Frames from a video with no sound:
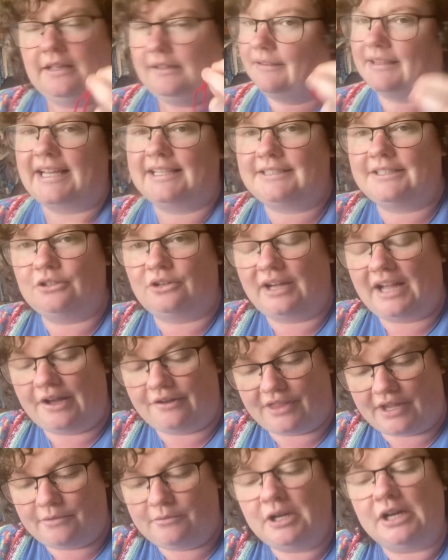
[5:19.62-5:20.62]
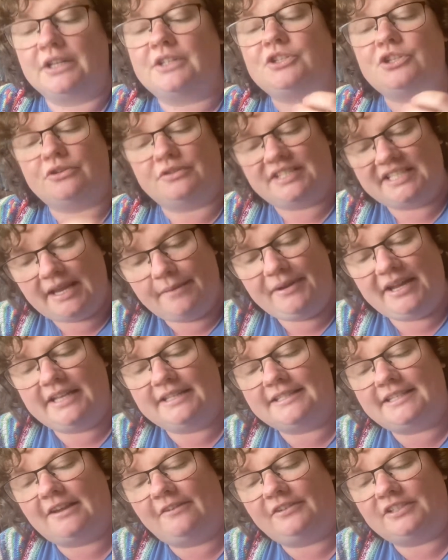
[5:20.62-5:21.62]
That's not how that works. So
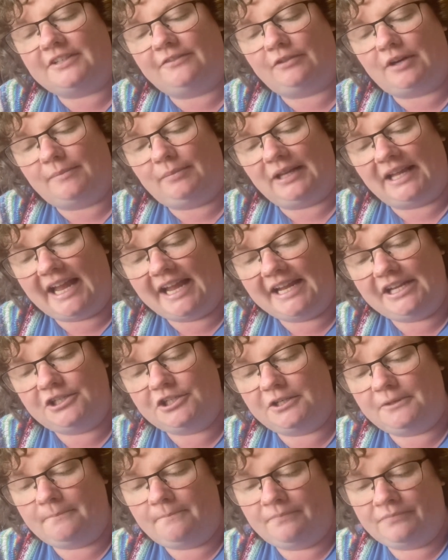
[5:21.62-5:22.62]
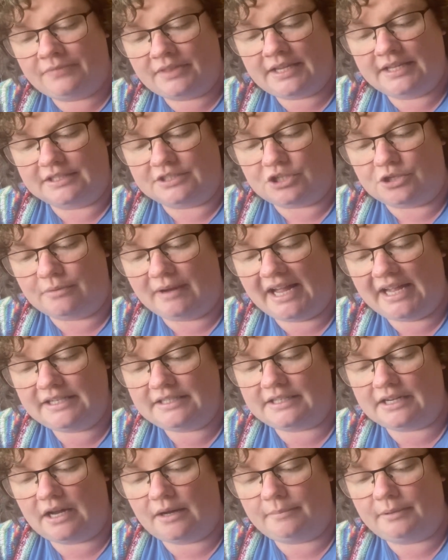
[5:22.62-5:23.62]
semi-conservative replication is you
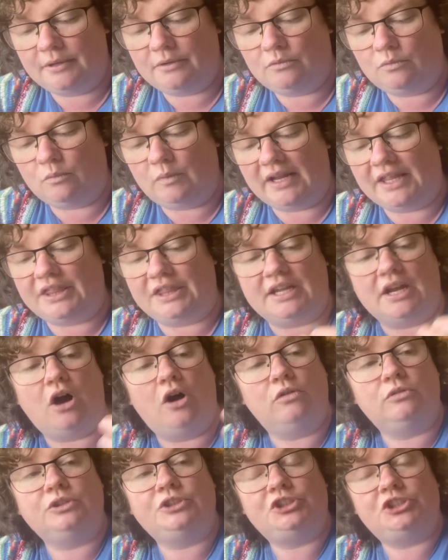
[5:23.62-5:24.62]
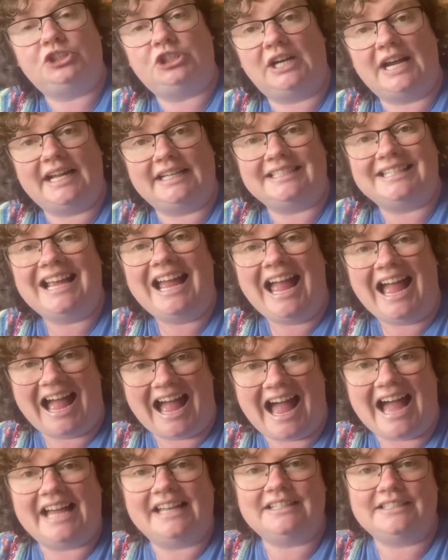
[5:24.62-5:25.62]
end up with the old strand
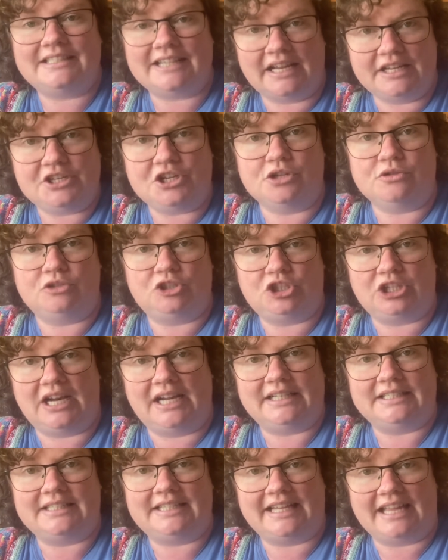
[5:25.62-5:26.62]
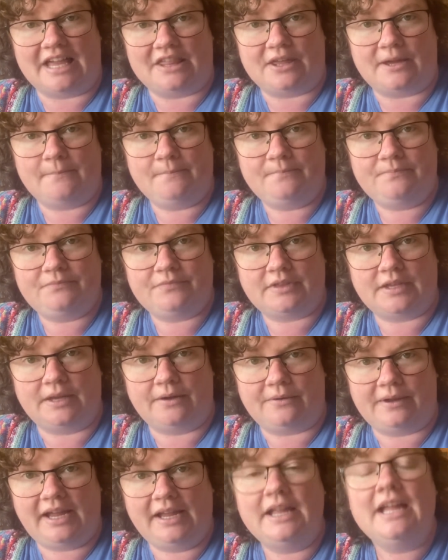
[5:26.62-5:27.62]
and a new strand together.
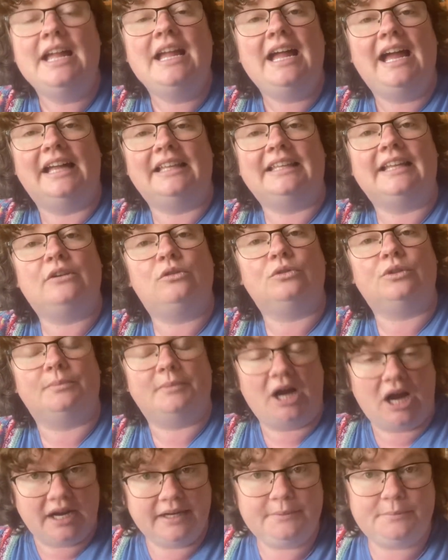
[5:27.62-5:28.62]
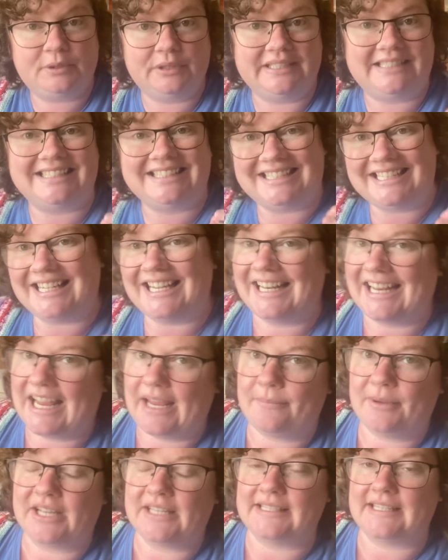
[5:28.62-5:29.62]
Okay, and they call them hybrid
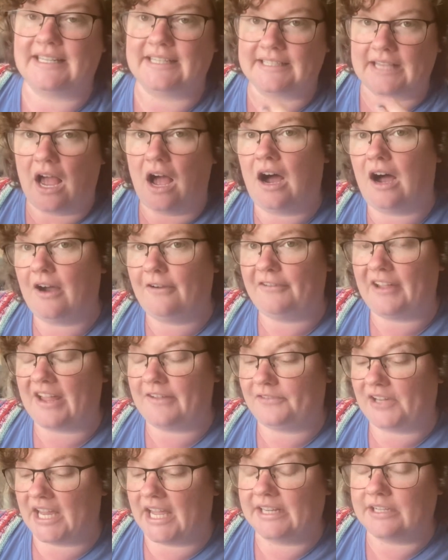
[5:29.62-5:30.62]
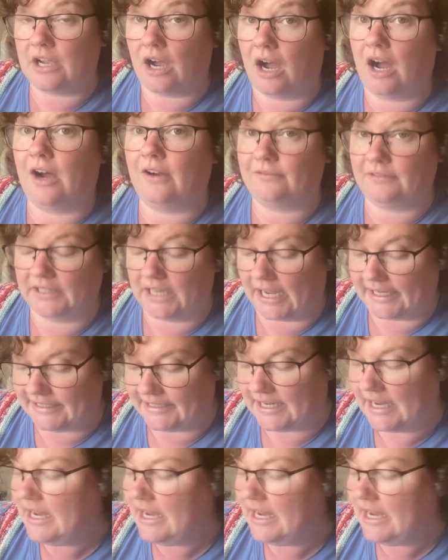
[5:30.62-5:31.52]
DNA because it is half heavy and half light.